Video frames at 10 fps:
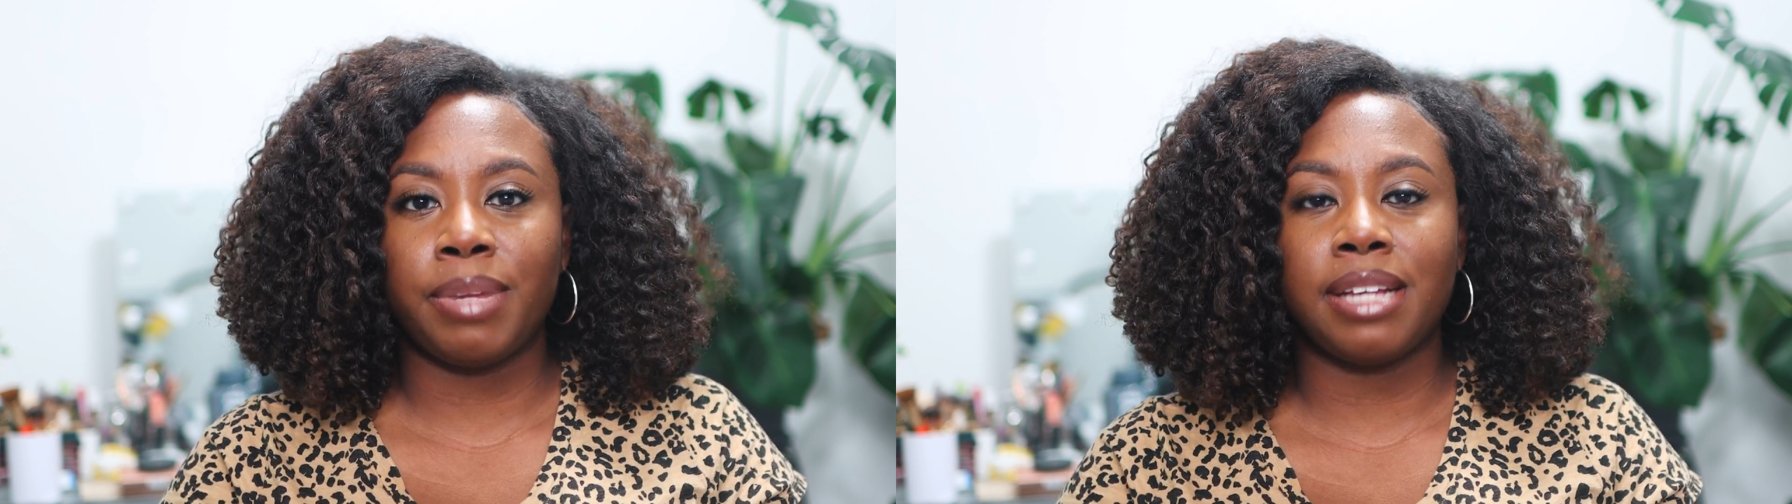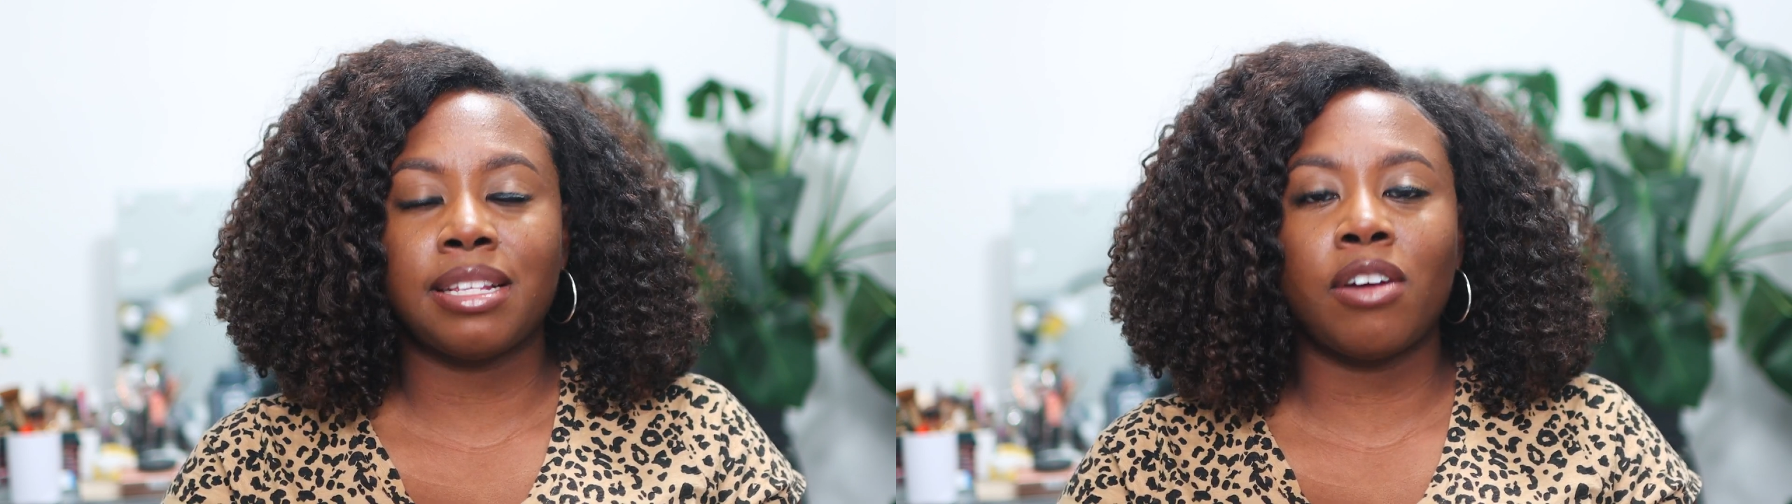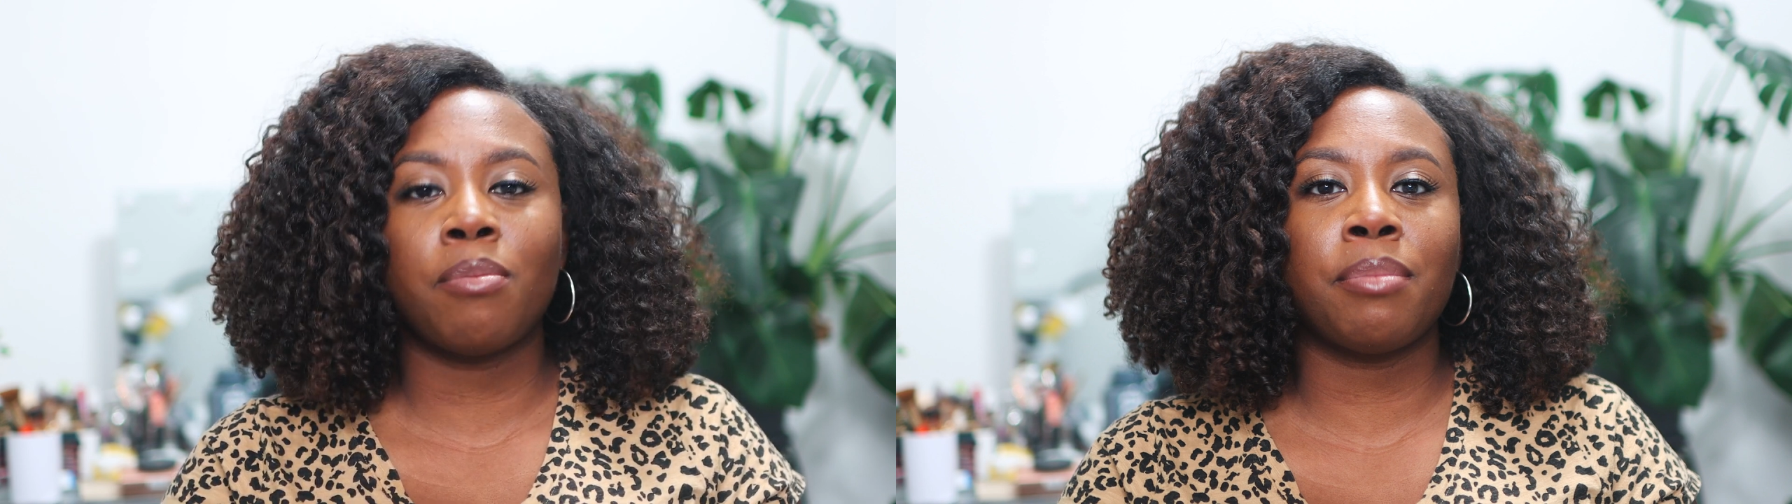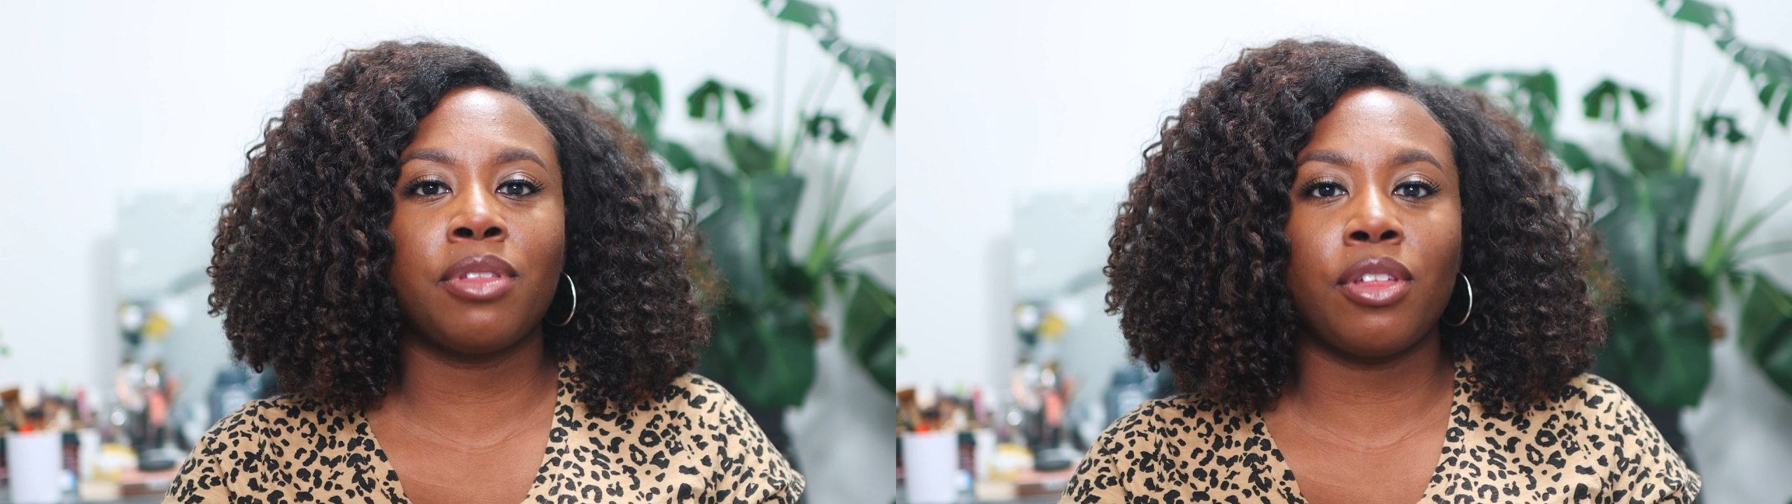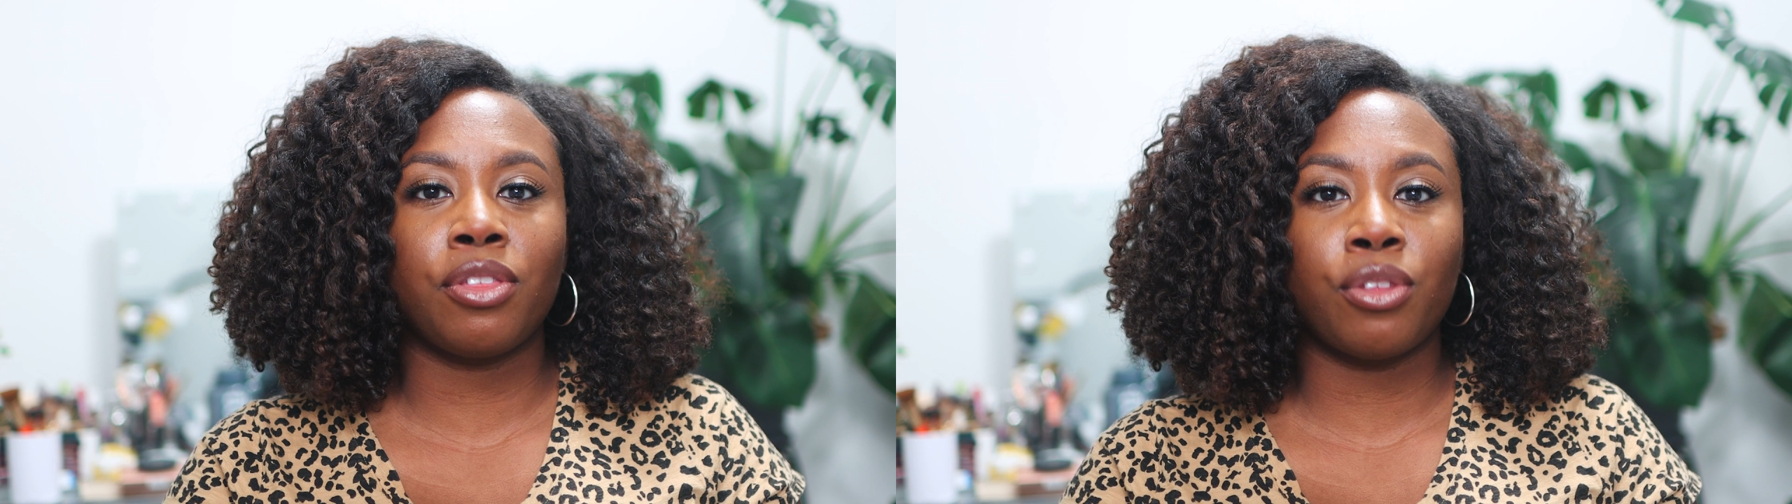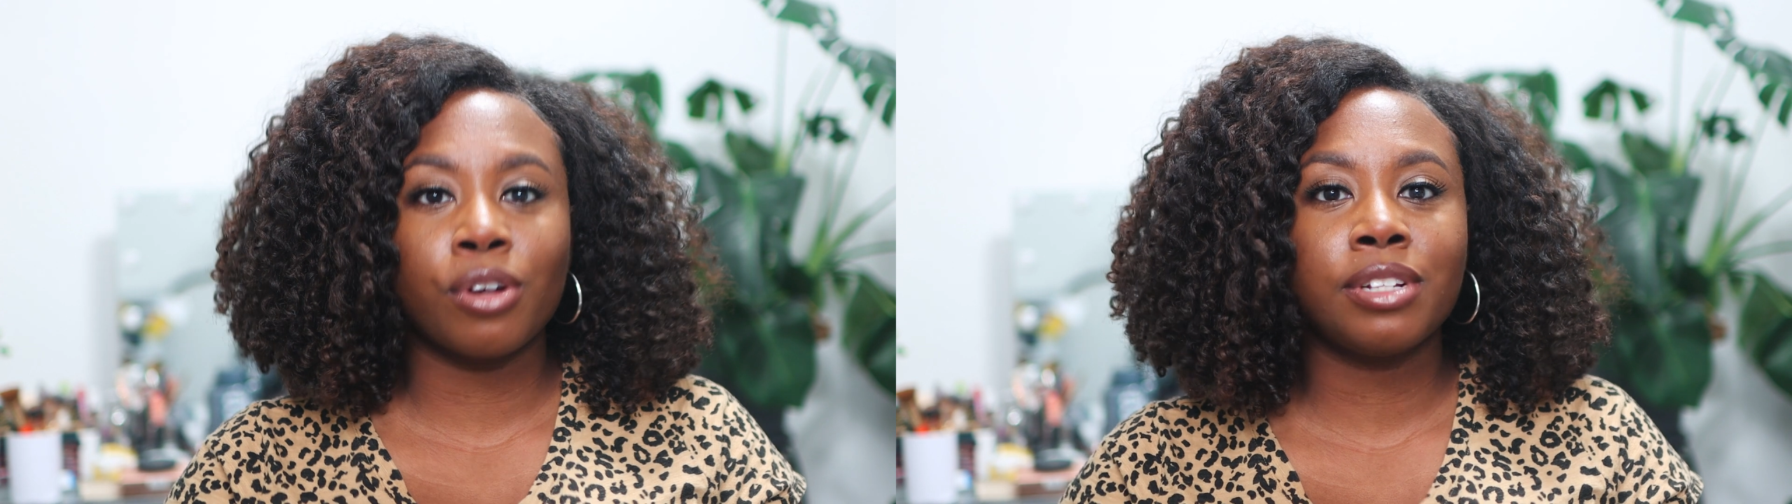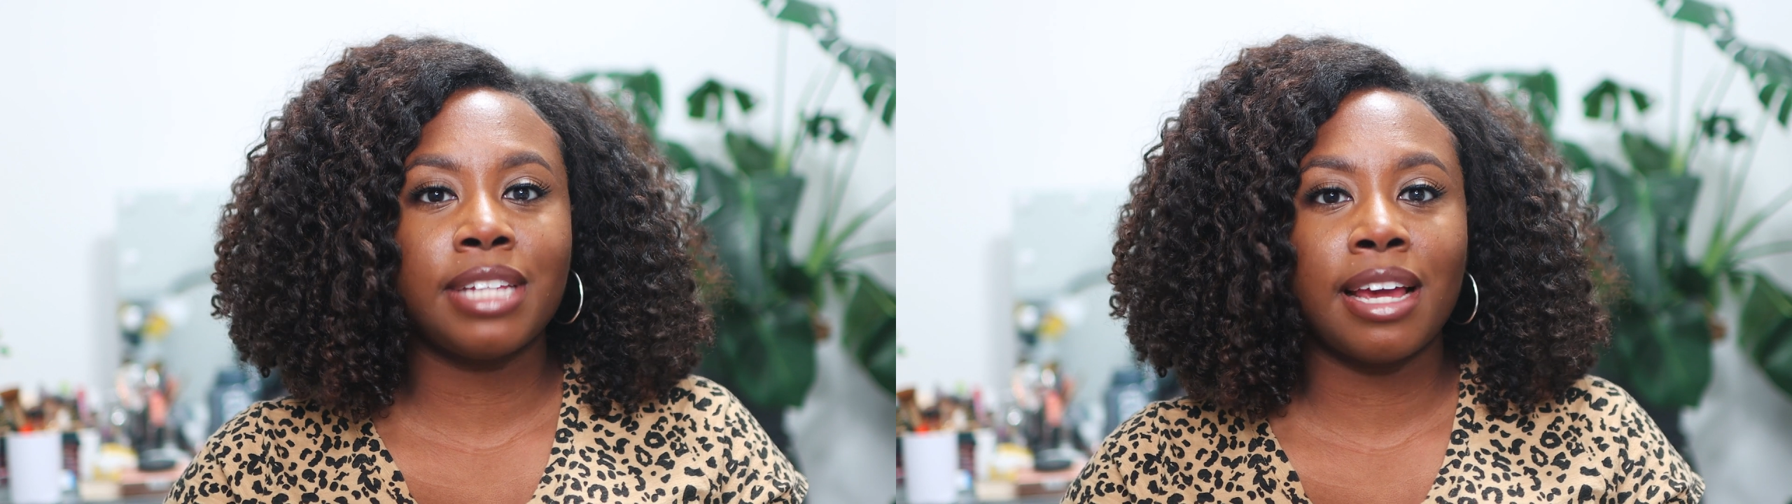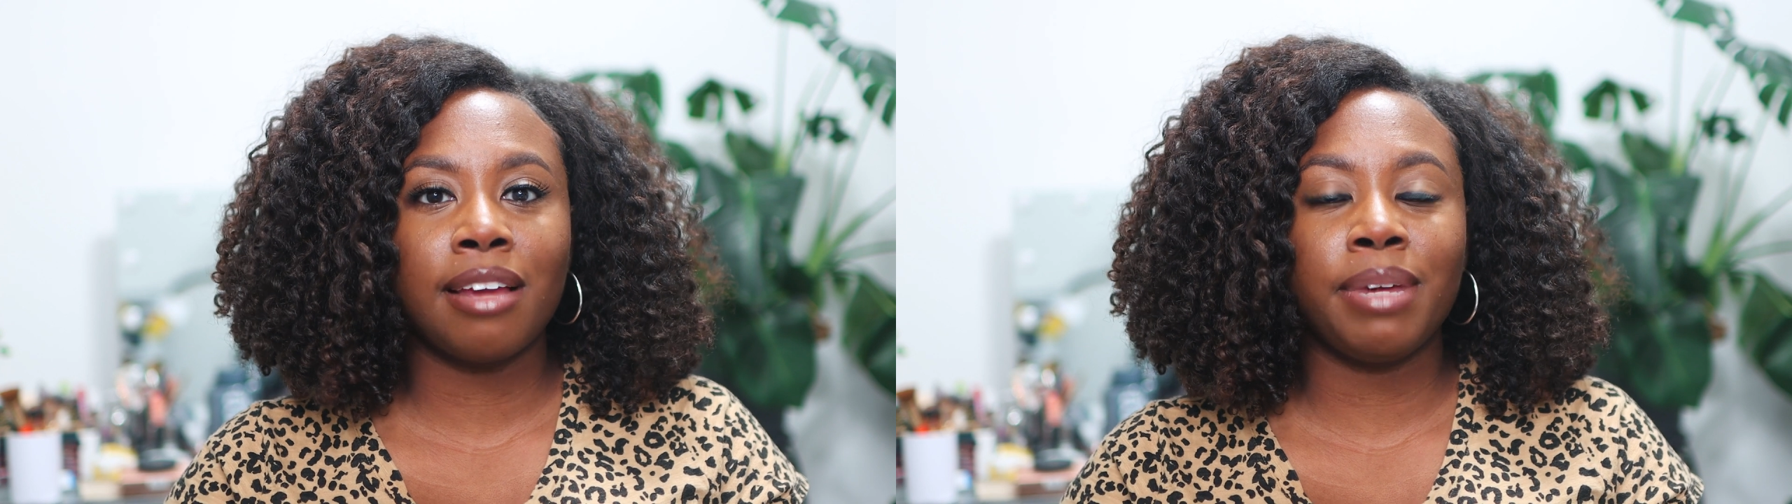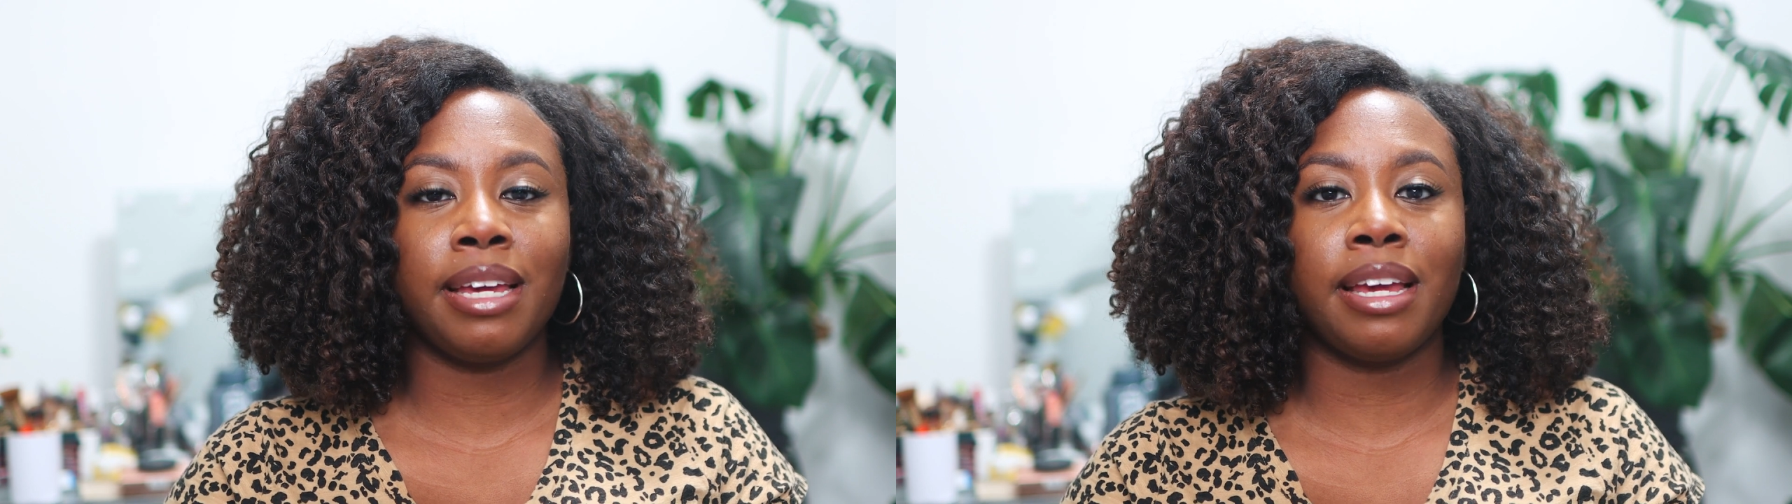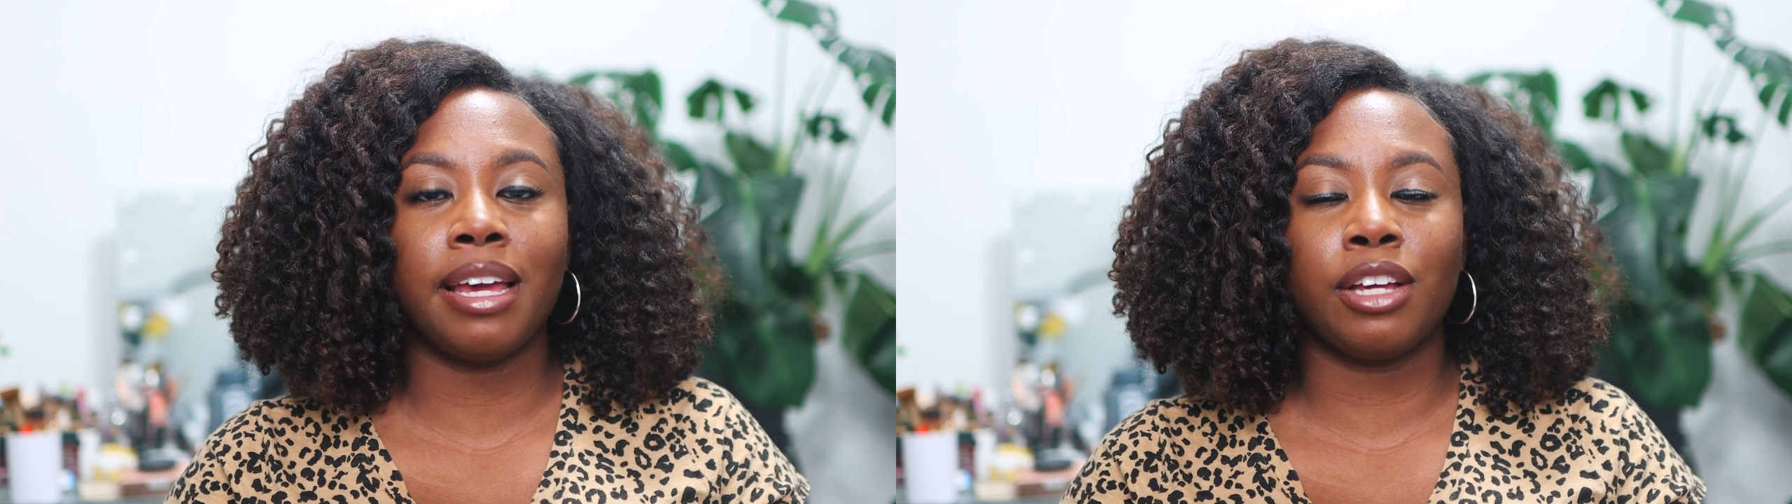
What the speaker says: because I remember the 3rd day being